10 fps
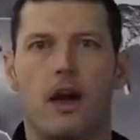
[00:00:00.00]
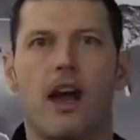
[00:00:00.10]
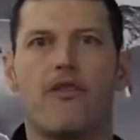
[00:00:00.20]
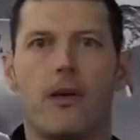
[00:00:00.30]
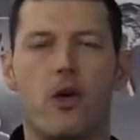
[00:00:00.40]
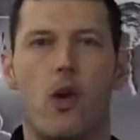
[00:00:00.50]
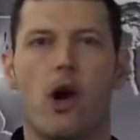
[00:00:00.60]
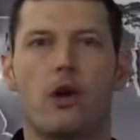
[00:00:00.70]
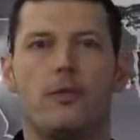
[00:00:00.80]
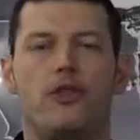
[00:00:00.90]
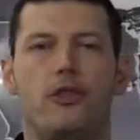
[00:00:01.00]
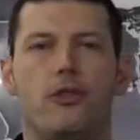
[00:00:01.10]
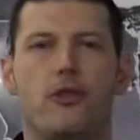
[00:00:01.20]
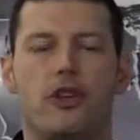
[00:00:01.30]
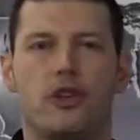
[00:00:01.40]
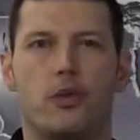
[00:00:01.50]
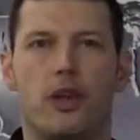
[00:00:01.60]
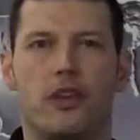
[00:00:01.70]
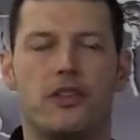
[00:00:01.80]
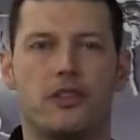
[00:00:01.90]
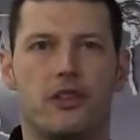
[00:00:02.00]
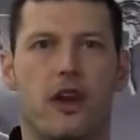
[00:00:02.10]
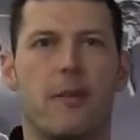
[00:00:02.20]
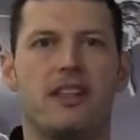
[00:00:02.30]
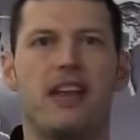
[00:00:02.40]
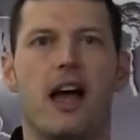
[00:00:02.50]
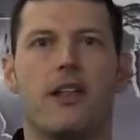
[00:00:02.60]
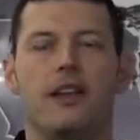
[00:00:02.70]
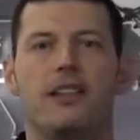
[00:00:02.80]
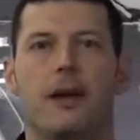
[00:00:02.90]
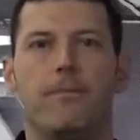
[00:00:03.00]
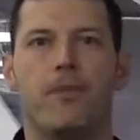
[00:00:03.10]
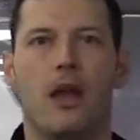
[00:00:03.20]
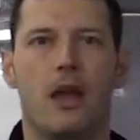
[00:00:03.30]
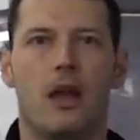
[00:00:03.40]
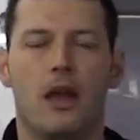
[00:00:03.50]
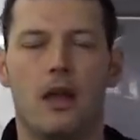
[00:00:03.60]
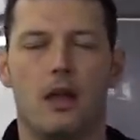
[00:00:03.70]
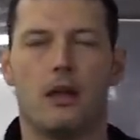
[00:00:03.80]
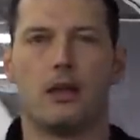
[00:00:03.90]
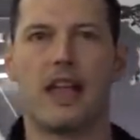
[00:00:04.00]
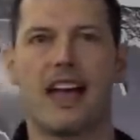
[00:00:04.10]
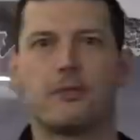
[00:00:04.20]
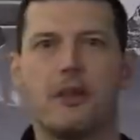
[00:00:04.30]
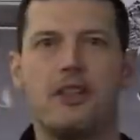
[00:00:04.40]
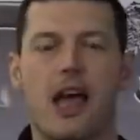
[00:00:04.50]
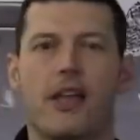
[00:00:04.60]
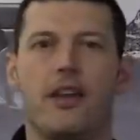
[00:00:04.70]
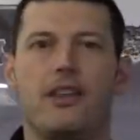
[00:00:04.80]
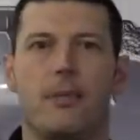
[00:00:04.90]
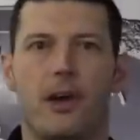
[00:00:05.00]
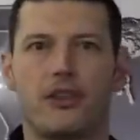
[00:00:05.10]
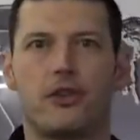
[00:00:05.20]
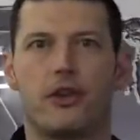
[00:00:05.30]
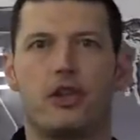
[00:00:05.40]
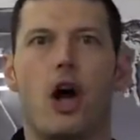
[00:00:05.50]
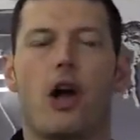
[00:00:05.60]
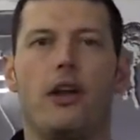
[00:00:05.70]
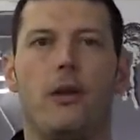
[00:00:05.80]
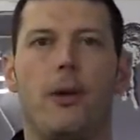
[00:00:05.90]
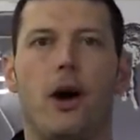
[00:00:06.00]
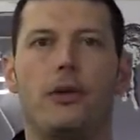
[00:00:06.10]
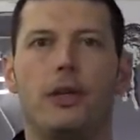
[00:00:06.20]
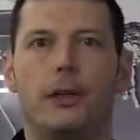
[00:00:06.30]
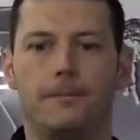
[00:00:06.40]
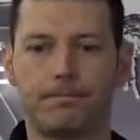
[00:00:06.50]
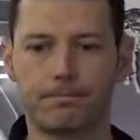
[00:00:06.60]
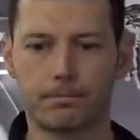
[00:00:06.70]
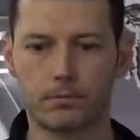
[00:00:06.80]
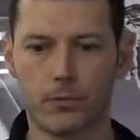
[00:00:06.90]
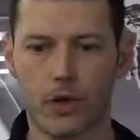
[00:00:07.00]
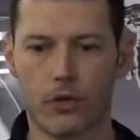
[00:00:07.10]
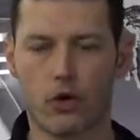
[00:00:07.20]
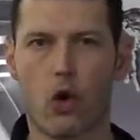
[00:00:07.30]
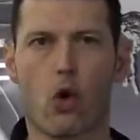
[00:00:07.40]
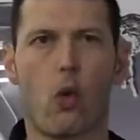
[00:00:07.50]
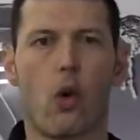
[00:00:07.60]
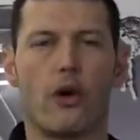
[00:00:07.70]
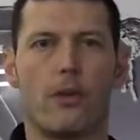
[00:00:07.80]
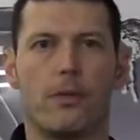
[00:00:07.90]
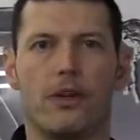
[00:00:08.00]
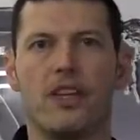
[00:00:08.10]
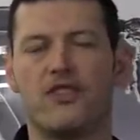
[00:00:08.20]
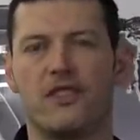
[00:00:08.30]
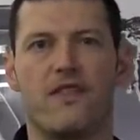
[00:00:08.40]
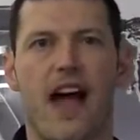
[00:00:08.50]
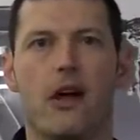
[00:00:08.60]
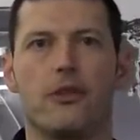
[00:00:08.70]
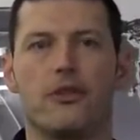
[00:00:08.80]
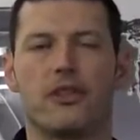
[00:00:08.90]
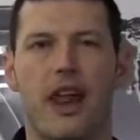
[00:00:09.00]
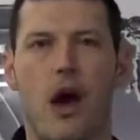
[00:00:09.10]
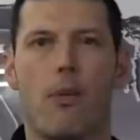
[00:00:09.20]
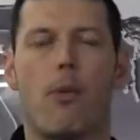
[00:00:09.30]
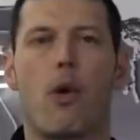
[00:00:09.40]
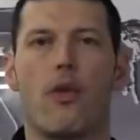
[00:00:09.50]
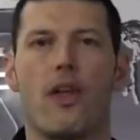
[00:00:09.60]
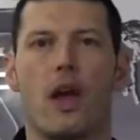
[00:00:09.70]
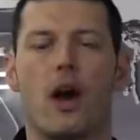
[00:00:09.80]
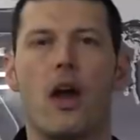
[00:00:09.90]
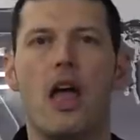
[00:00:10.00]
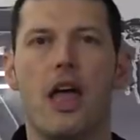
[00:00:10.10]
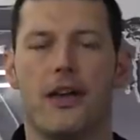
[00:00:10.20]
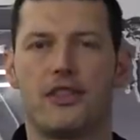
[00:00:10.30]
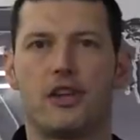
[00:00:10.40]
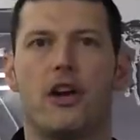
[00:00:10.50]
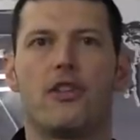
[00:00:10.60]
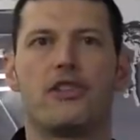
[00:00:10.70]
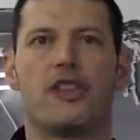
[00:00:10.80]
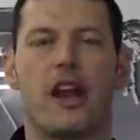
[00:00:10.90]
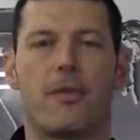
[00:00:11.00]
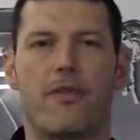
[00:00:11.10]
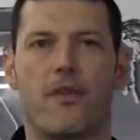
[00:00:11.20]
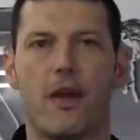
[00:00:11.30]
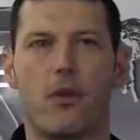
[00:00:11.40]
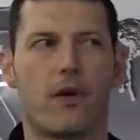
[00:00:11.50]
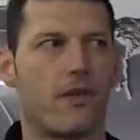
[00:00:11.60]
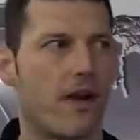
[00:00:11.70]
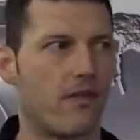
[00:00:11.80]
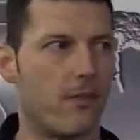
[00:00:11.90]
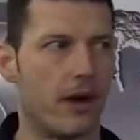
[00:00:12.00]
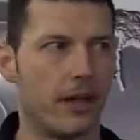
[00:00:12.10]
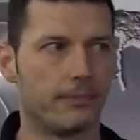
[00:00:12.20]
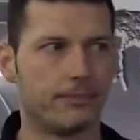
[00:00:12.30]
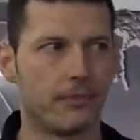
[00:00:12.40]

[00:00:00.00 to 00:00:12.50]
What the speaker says: Hi everybody, welcome to this week's mentality tip. Last mentality tip, I started talking about the core warrior beliefs and values and how important they are, and I started to set up a framework for everybody.